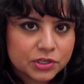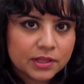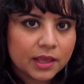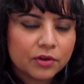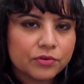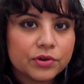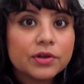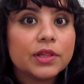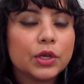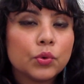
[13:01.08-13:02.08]
in their
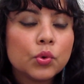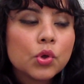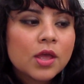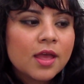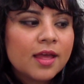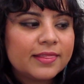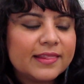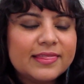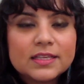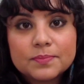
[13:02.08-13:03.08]
career, they know
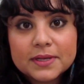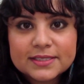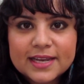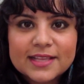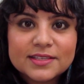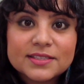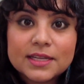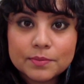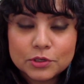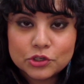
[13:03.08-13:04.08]
that this person has a
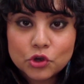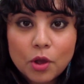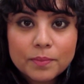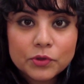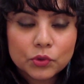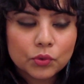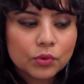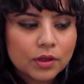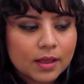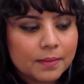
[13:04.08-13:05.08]
stable job, you
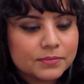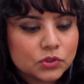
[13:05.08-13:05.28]
know,